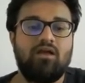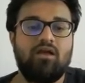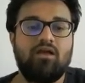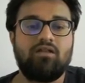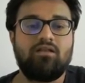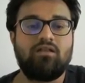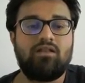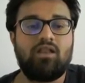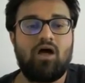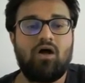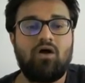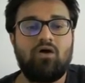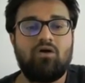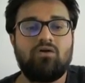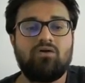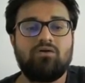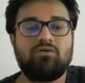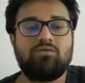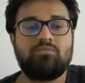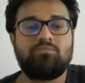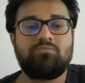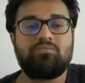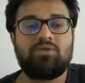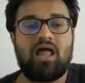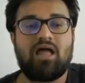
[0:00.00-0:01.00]
Now,
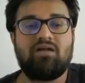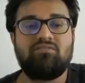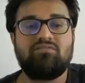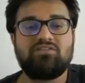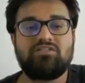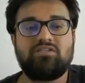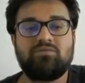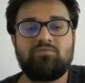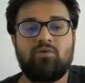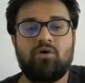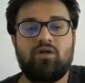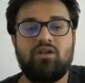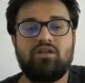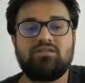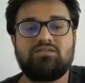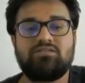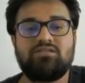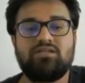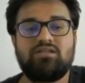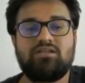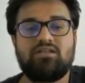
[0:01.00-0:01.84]
privacy policy,